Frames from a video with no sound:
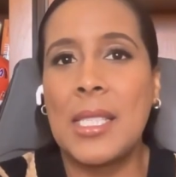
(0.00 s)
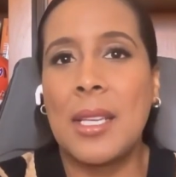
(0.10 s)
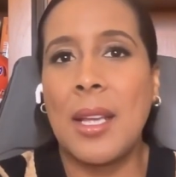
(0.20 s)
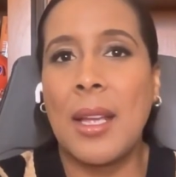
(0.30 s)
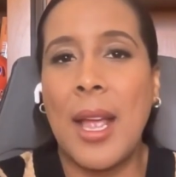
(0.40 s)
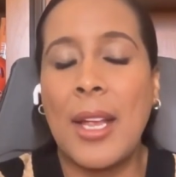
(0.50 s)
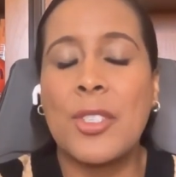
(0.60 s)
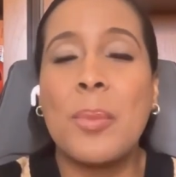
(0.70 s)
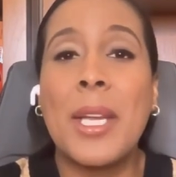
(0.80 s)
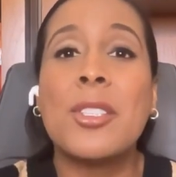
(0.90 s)
as you
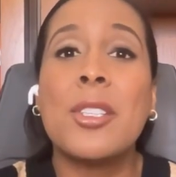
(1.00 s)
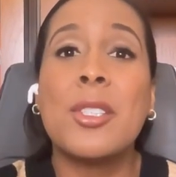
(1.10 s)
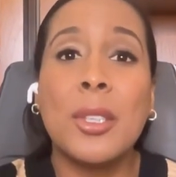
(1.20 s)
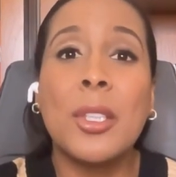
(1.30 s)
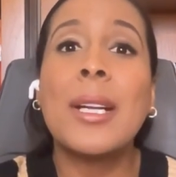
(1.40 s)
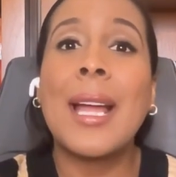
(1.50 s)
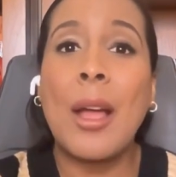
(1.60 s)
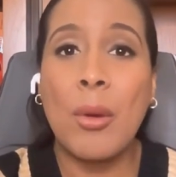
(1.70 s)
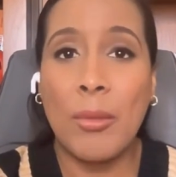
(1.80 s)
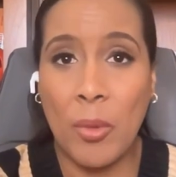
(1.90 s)
mentioned, to look
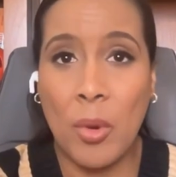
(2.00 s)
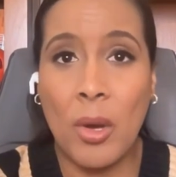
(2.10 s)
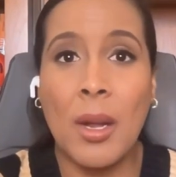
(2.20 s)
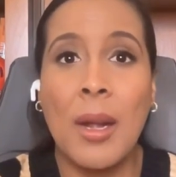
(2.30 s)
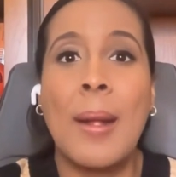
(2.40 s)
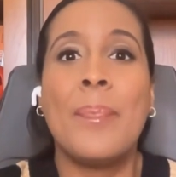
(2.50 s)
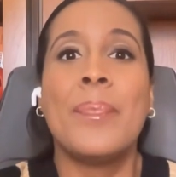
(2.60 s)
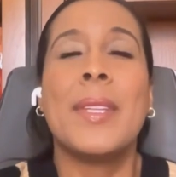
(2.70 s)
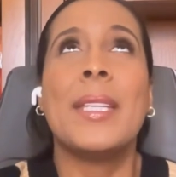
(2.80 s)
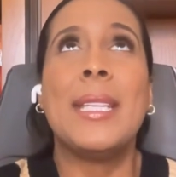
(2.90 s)
out for.
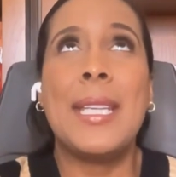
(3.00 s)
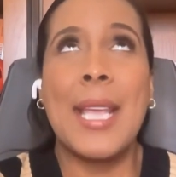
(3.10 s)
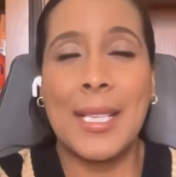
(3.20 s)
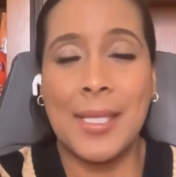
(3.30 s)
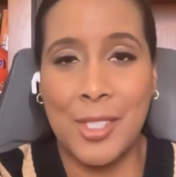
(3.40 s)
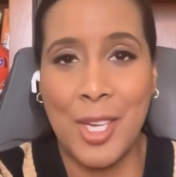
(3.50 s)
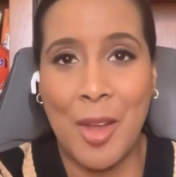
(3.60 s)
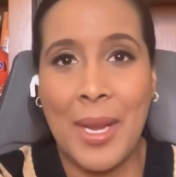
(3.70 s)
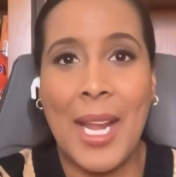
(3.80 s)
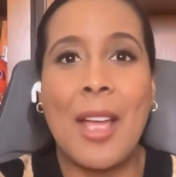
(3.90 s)
Hmm. Yes, a child
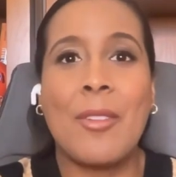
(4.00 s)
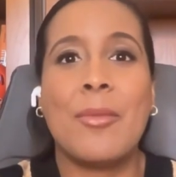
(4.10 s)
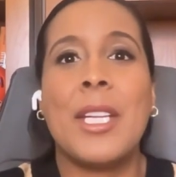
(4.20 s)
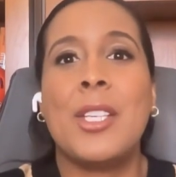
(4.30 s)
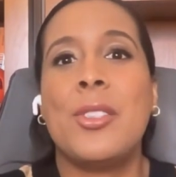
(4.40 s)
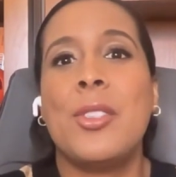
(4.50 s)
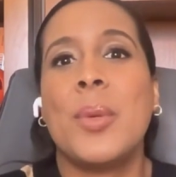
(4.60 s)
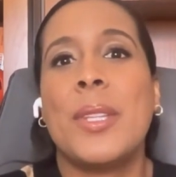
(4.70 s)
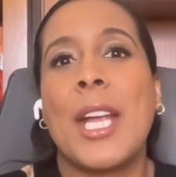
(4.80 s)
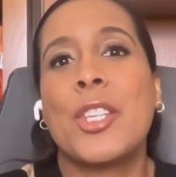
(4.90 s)
might have issues with
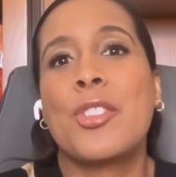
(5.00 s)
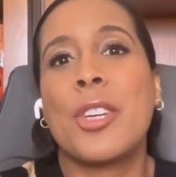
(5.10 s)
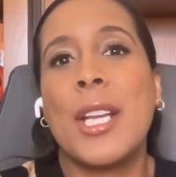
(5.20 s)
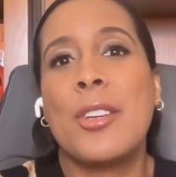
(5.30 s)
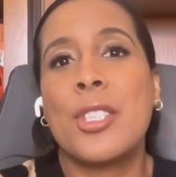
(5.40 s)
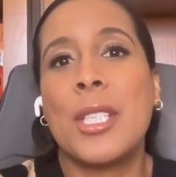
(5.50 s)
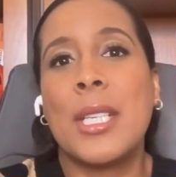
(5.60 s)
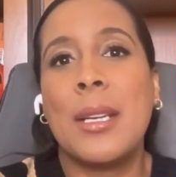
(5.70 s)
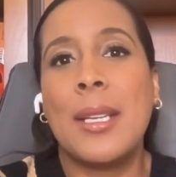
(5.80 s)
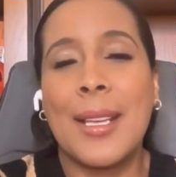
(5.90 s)
extra energy.
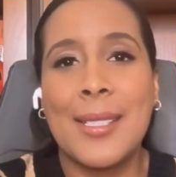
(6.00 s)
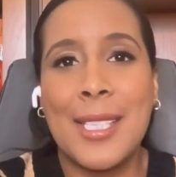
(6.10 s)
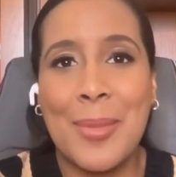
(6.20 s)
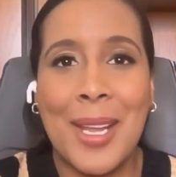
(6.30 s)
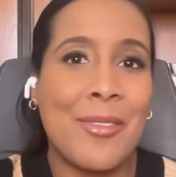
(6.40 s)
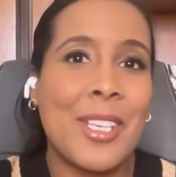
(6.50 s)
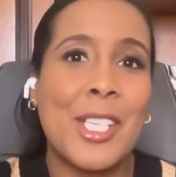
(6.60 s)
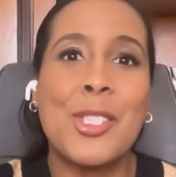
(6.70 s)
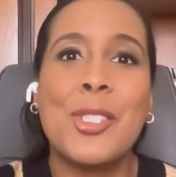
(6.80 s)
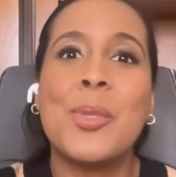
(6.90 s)
Yes, they may have
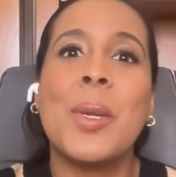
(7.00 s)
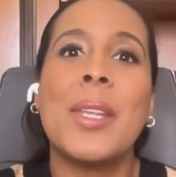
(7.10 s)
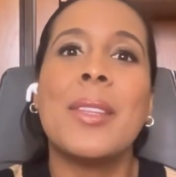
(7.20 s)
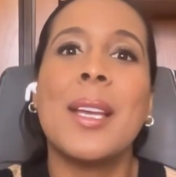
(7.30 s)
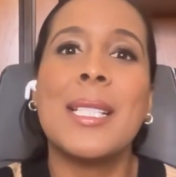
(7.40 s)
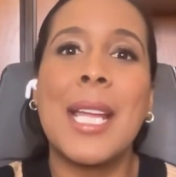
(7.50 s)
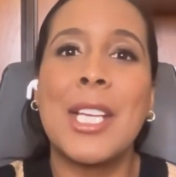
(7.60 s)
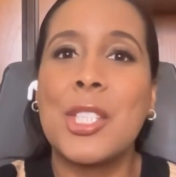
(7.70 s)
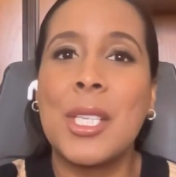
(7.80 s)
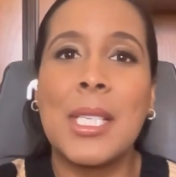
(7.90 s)
issues with
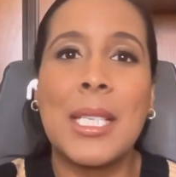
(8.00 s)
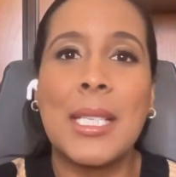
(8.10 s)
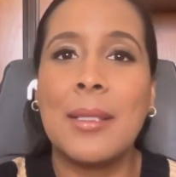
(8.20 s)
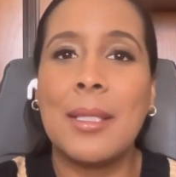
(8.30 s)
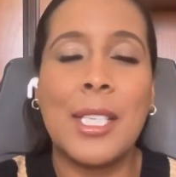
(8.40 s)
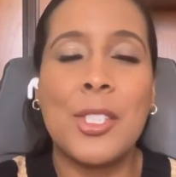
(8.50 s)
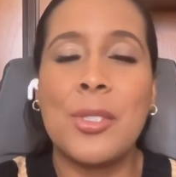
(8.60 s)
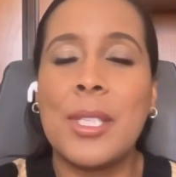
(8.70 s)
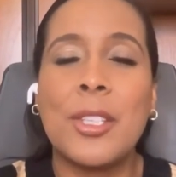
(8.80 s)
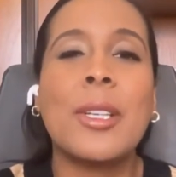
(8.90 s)
attention issues
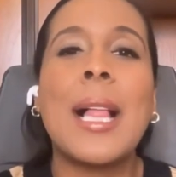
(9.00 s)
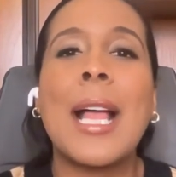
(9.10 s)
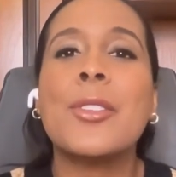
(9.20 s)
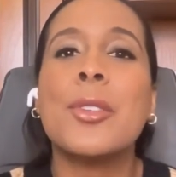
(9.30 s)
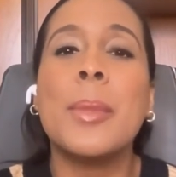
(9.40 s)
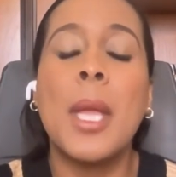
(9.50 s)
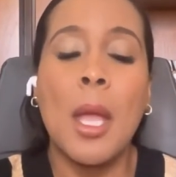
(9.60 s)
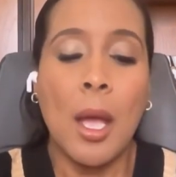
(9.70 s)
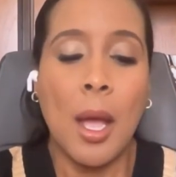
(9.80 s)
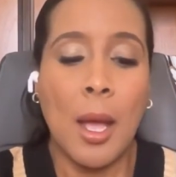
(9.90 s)
in their classroom.
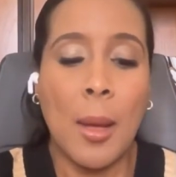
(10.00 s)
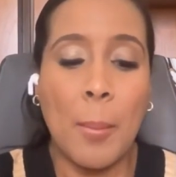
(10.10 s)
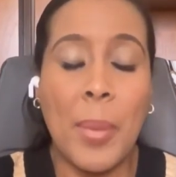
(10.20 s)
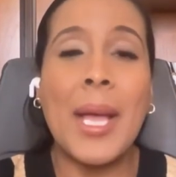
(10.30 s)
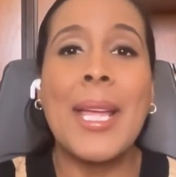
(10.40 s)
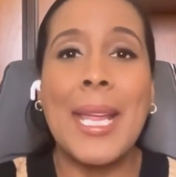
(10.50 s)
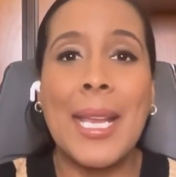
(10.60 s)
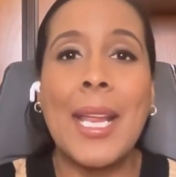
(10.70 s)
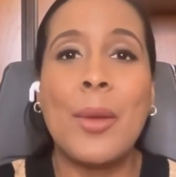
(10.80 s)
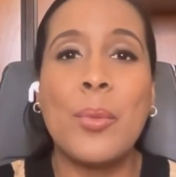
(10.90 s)
Um, but
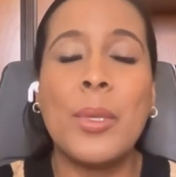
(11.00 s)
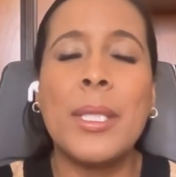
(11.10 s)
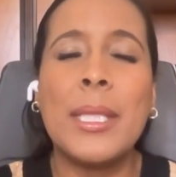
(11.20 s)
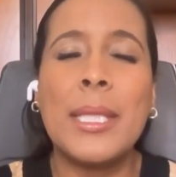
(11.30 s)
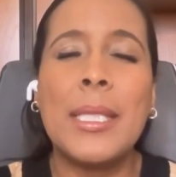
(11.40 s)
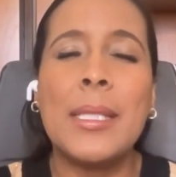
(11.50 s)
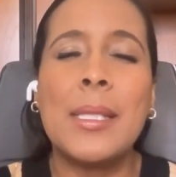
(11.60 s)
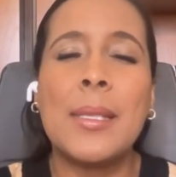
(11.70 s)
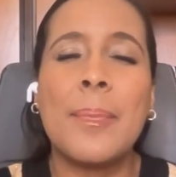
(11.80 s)
it, it really needs